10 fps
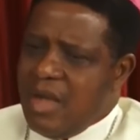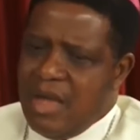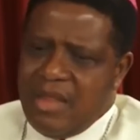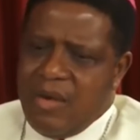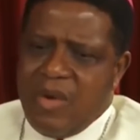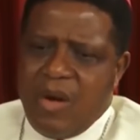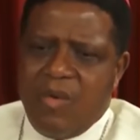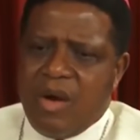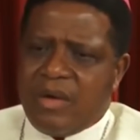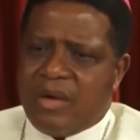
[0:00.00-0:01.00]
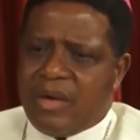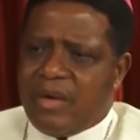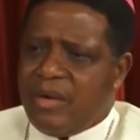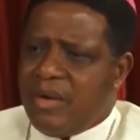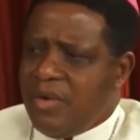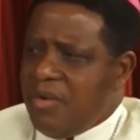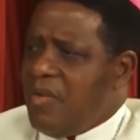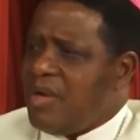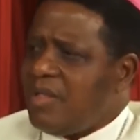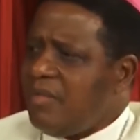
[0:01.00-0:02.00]
And they were wondering, do you
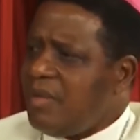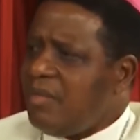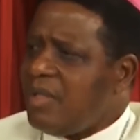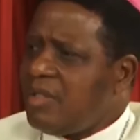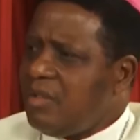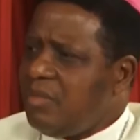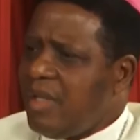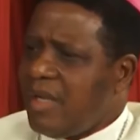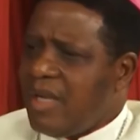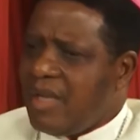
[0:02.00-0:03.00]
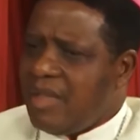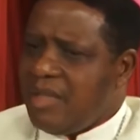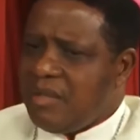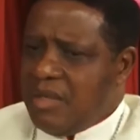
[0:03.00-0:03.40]
want everybody to be a Catholic?